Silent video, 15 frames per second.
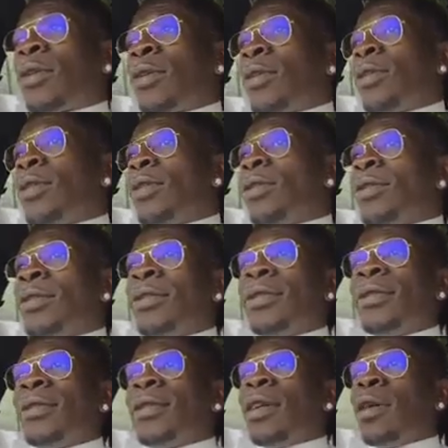Because
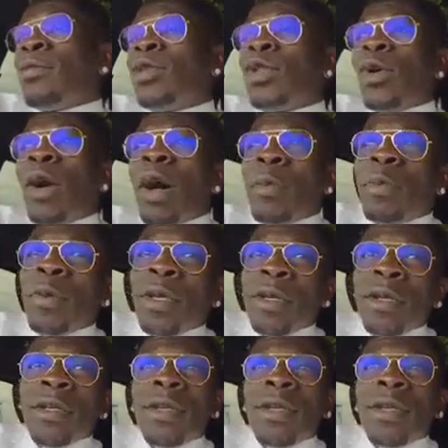I'm so happy,